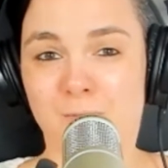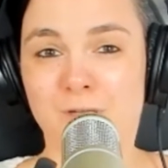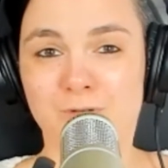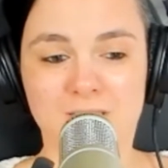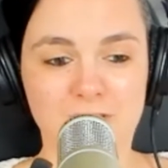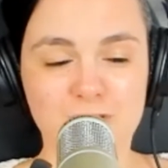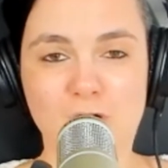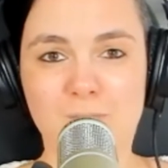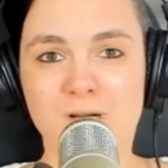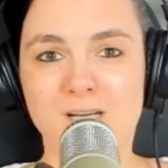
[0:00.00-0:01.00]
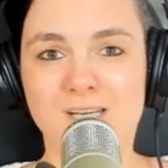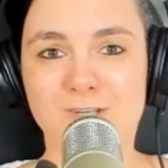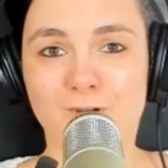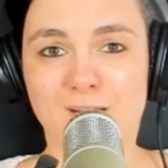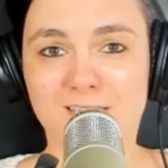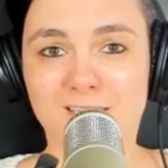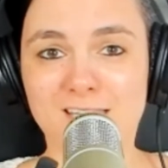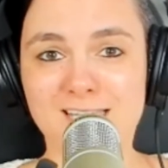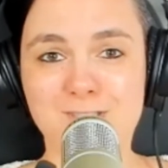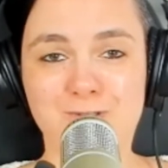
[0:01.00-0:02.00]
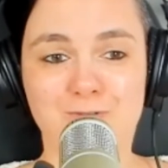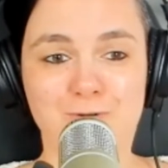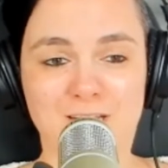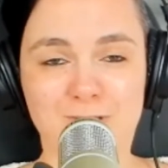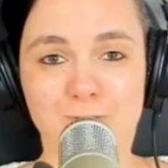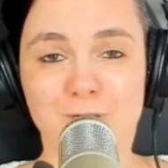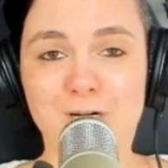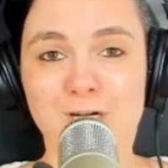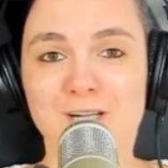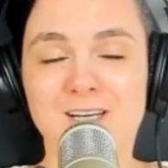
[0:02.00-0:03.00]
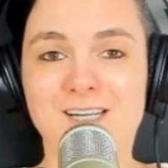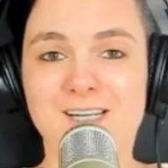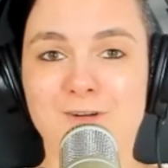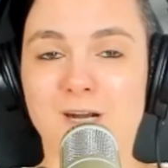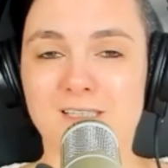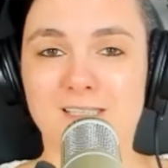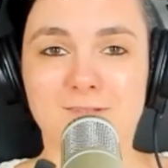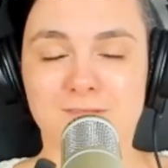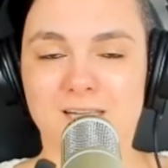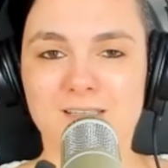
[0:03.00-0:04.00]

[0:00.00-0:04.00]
I mean, you had a job, you had the kids, you had to learn, right?